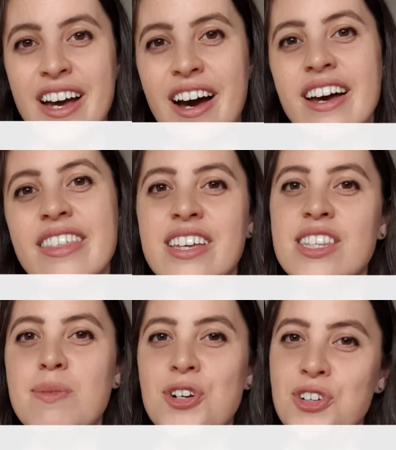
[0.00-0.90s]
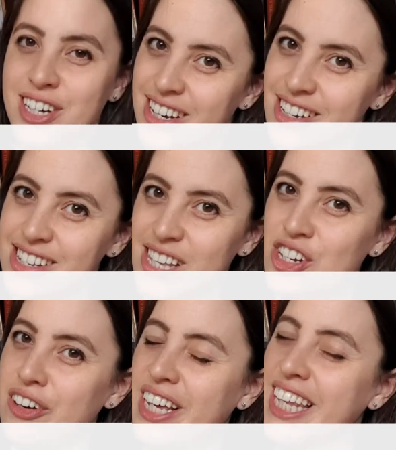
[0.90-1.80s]
I think special care dentists are
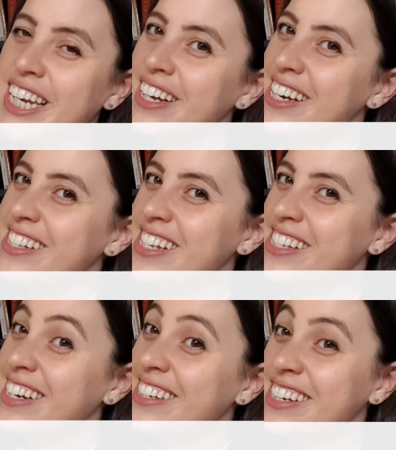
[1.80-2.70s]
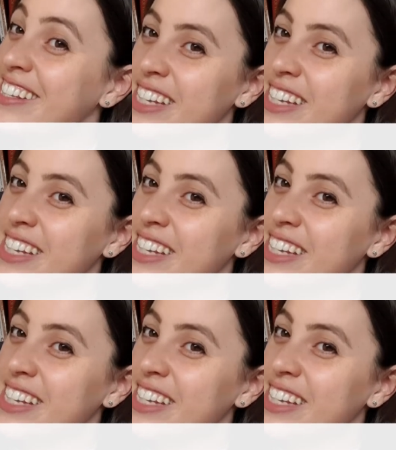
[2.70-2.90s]
generally the nicest dentists,